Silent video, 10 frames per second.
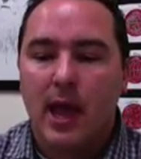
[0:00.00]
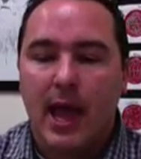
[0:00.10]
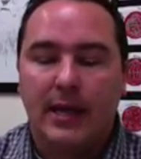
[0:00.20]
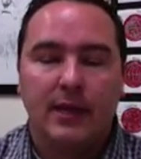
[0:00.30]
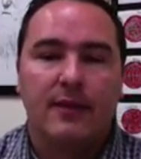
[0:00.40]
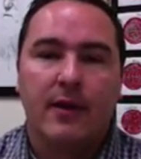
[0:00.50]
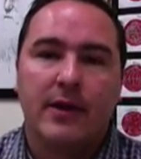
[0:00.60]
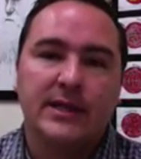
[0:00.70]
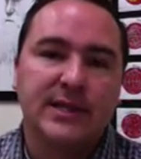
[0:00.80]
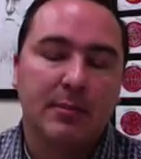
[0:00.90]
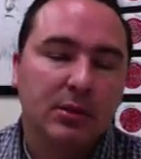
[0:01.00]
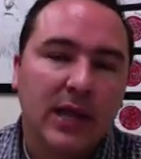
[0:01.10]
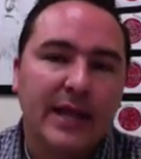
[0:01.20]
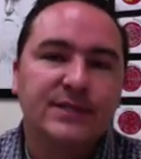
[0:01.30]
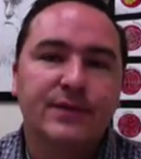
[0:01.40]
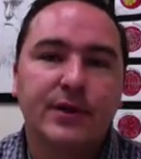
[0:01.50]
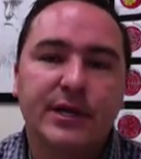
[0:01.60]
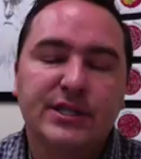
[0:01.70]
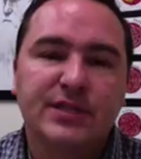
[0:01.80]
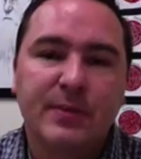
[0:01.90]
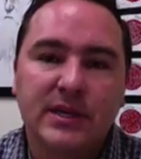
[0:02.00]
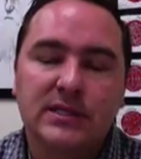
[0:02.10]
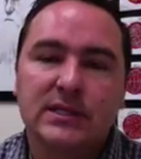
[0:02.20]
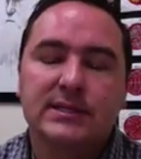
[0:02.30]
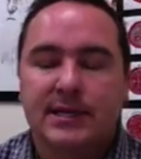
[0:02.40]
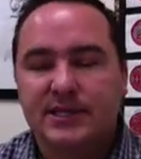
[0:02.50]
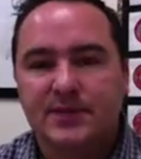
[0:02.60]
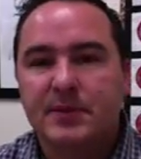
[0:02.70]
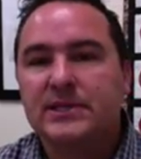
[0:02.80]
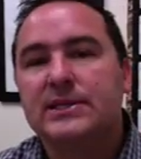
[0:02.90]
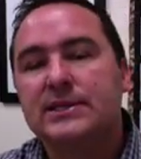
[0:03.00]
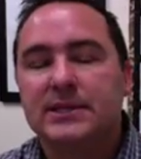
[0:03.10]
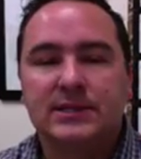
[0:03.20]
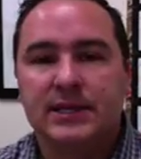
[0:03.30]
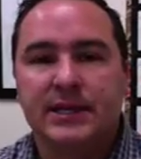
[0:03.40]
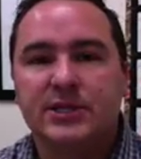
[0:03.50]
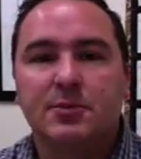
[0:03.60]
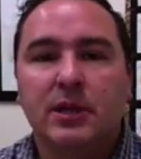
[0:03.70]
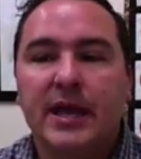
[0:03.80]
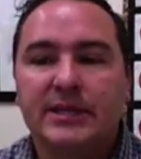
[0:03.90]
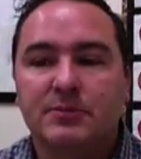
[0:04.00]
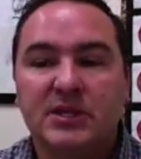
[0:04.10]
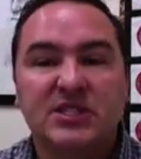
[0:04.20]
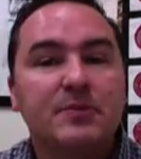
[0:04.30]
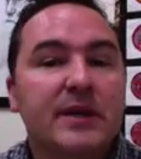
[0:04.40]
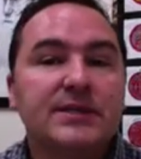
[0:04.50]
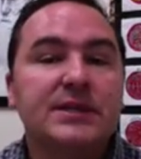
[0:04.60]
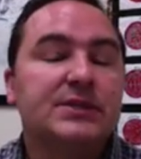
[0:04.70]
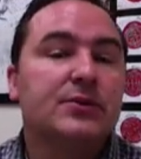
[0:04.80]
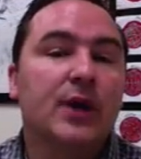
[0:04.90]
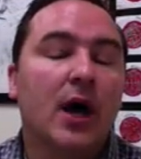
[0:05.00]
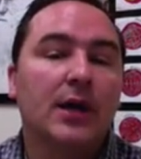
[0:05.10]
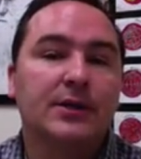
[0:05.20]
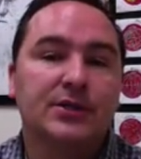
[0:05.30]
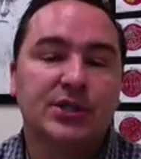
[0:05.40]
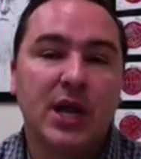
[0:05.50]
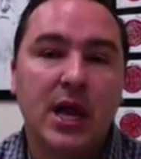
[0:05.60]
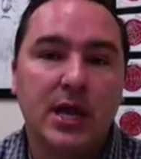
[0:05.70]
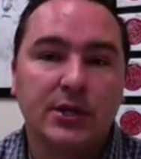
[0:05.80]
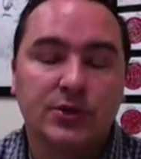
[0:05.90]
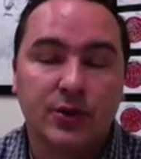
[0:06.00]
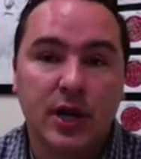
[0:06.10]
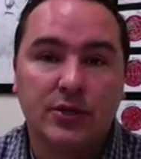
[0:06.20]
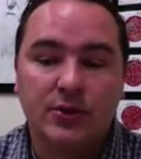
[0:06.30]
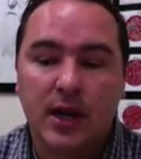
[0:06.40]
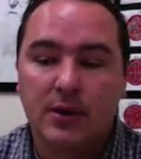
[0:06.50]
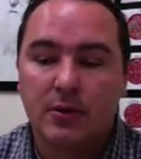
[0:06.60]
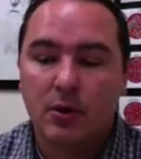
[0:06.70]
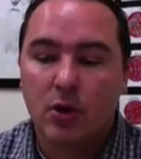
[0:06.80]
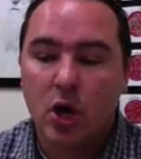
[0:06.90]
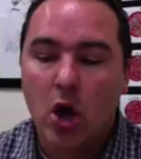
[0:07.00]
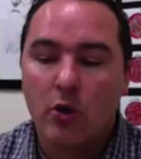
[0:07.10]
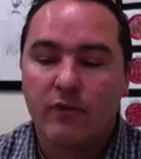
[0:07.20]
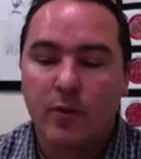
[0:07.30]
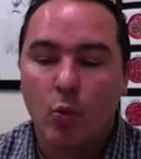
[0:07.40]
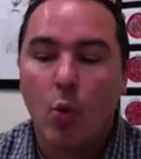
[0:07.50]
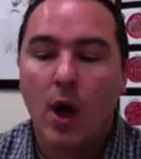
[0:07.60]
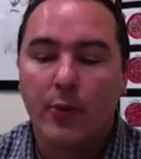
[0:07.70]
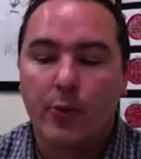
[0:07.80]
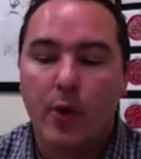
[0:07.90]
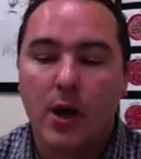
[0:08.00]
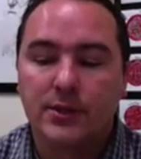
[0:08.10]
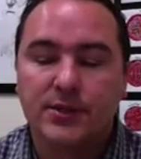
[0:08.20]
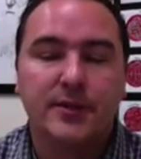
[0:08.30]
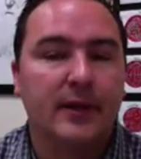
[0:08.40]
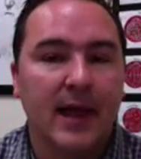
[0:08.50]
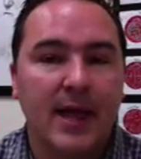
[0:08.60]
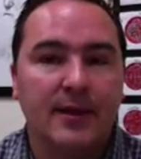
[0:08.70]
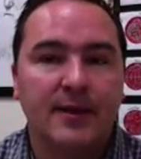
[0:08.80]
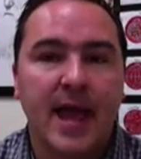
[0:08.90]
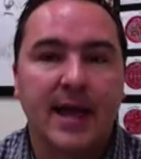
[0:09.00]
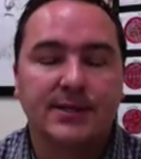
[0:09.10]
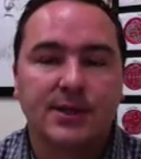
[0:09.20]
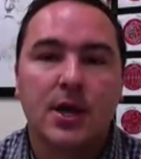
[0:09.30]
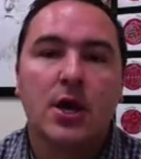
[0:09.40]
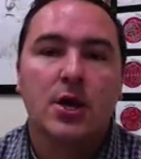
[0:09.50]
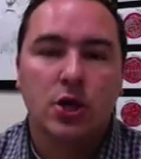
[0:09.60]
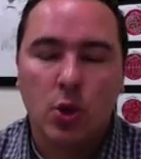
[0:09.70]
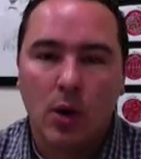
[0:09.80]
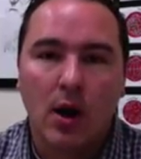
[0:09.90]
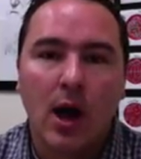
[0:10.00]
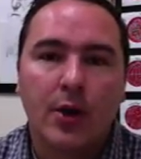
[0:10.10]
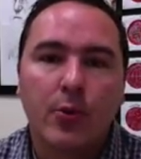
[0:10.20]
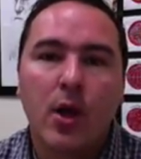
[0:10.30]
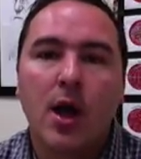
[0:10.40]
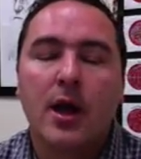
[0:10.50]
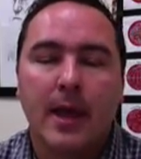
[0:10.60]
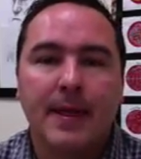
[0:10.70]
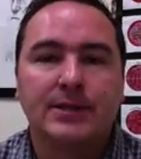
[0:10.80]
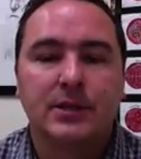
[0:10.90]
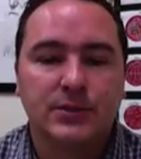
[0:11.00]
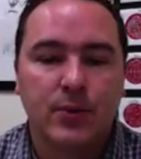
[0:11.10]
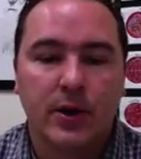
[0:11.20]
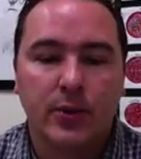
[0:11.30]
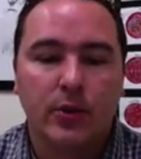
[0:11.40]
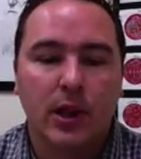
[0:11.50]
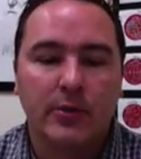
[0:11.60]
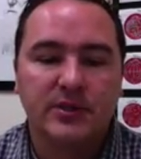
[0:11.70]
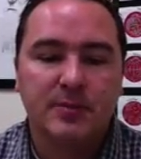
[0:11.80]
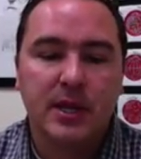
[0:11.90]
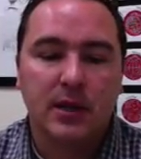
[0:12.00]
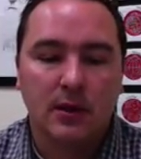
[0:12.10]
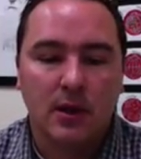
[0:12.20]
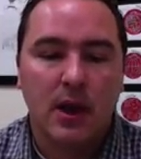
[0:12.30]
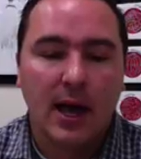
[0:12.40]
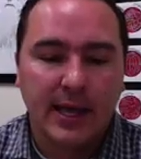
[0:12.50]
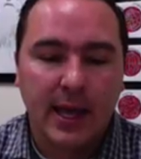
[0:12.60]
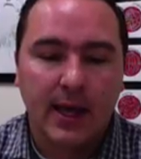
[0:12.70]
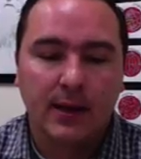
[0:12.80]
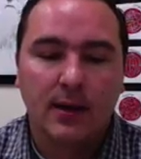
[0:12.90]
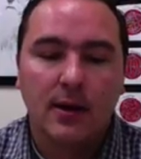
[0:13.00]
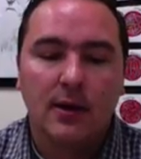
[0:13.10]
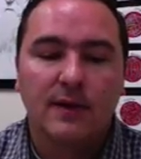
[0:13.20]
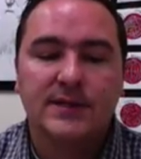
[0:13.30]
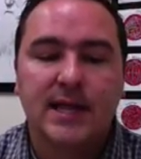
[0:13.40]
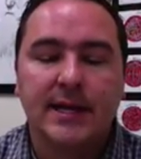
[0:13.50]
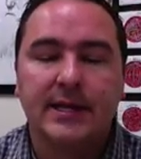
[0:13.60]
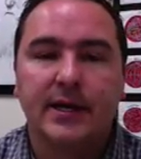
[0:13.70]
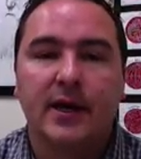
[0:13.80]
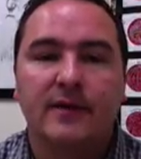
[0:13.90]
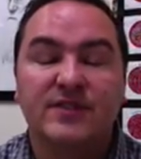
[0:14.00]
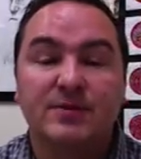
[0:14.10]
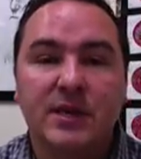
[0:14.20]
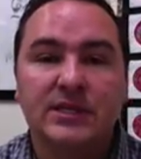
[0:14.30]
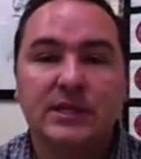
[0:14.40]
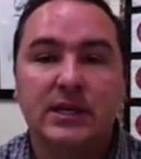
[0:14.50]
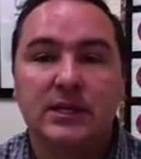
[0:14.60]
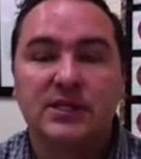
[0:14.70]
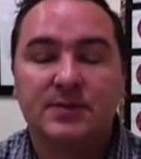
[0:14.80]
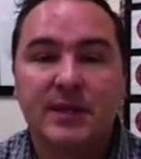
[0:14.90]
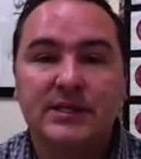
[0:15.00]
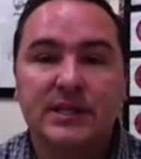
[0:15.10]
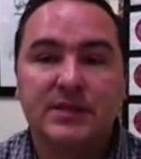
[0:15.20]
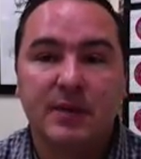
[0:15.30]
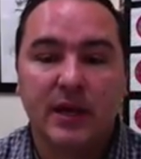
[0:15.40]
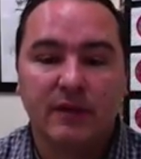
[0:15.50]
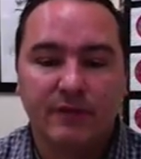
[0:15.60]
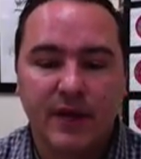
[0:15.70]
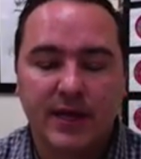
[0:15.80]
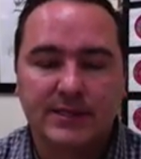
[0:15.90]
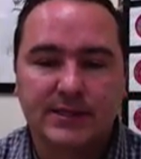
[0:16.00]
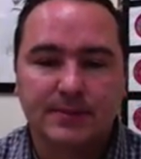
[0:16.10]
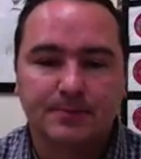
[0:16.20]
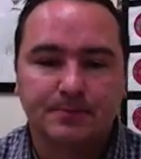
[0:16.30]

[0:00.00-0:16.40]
and there is a place for each species, and a species is in each place. But species do not change or not do not go from one rung to the next. You are on a rung, and that is where you will always be. Again, this idea of species being fixed